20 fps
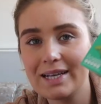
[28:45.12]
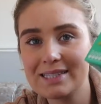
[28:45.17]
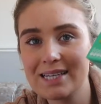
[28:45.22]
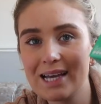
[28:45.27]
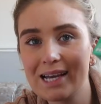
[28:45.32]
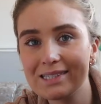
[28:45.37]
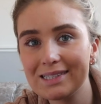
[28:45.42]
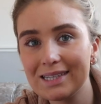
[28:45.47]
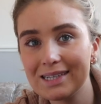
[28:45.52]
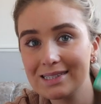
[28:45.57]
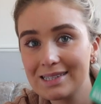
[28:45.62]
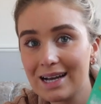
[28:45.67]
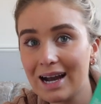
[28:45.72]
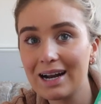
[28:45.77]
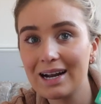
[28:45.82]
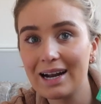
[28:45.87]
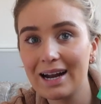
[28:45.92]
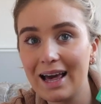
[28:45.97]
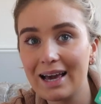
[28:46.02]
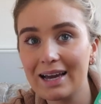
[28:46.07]
It tastes
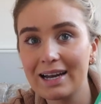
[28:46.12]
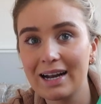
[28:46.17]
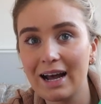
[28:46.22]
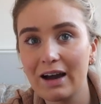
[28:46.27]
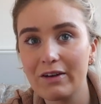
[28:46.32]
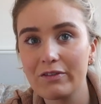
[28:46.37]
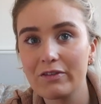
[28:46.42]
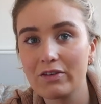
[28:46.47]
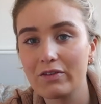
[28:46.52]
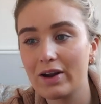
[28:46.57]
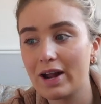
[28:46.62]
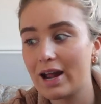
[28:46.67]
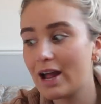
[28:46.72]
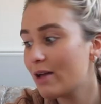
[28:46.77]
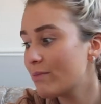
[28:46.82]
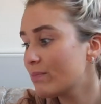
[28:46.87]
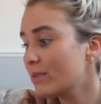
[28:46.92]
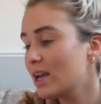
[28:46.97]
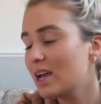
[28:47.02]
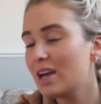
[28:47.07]
exactly like an after
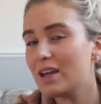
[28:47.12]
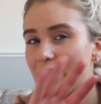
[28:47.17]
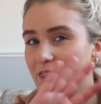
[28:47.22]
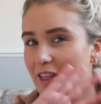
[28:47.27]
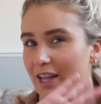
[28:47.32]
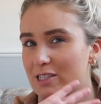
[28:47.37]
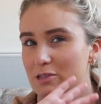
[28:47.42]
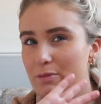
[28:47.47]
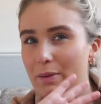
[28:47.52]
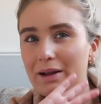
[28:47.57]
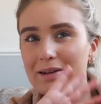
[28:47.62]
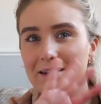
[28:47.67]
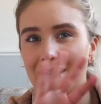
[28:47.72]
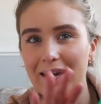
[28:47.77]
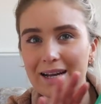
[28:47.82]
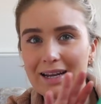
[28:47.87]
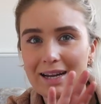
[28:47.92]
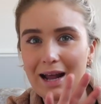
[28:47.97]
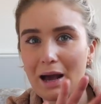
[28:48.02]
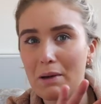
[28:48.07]
eight. These are about
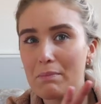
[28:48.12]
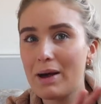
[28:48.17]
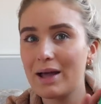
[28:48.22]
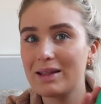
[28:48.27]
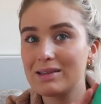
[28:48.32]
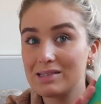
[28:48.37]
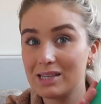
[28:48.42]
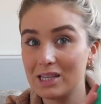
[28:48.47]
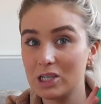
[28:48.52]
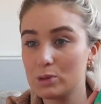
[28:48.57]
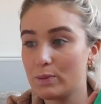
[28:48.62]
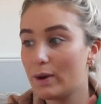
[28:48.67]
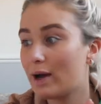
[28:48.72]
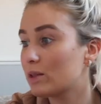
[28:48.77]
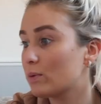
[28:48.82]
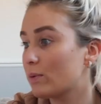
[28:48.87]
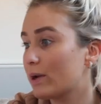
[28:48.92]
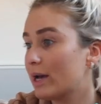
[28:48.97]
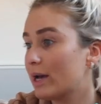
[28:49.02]
99 pence each, by the